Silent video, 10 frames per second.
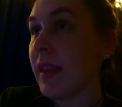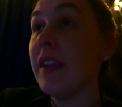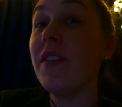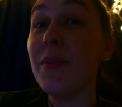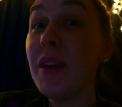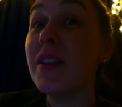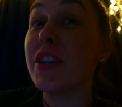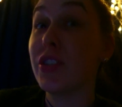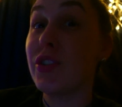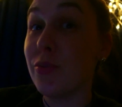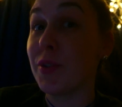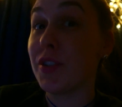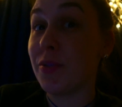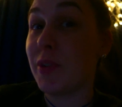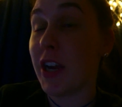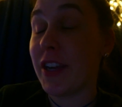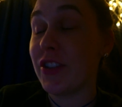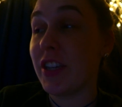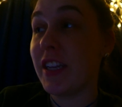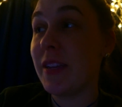if I'm not like super
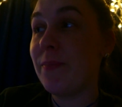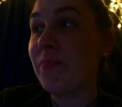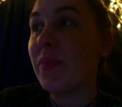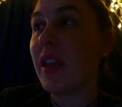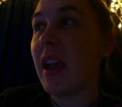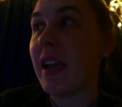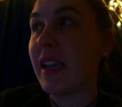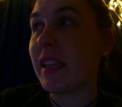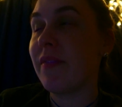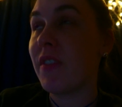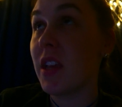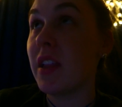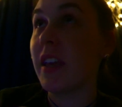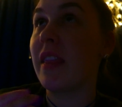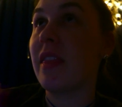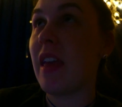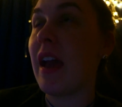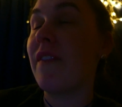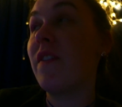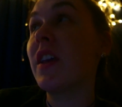hydrated, I feel like
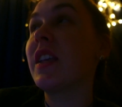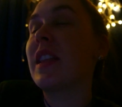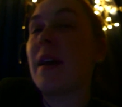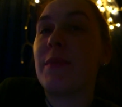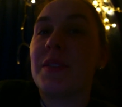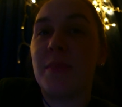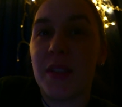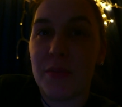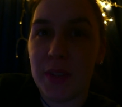that must be the